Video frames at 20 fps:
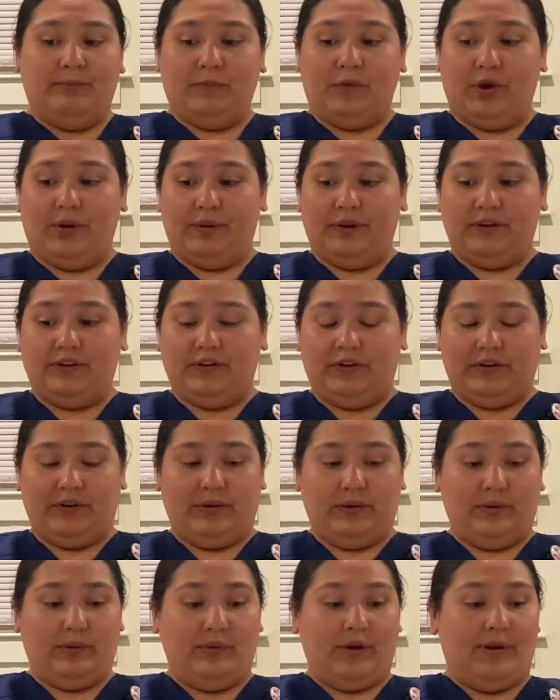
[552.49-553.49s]
going
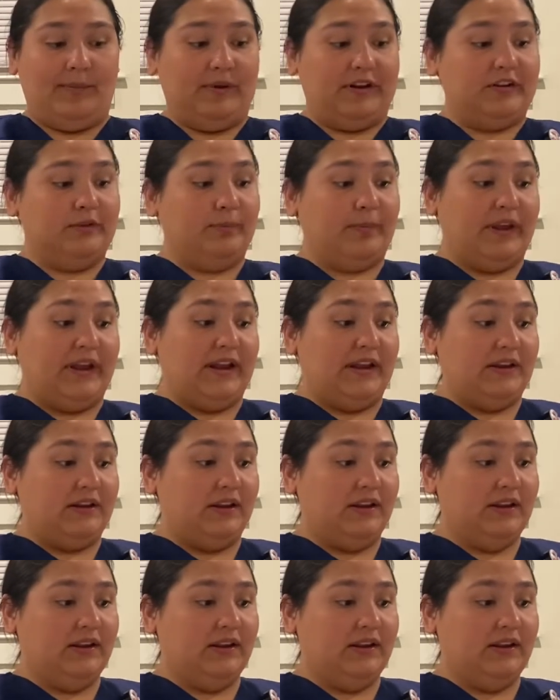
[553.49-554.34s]
to explain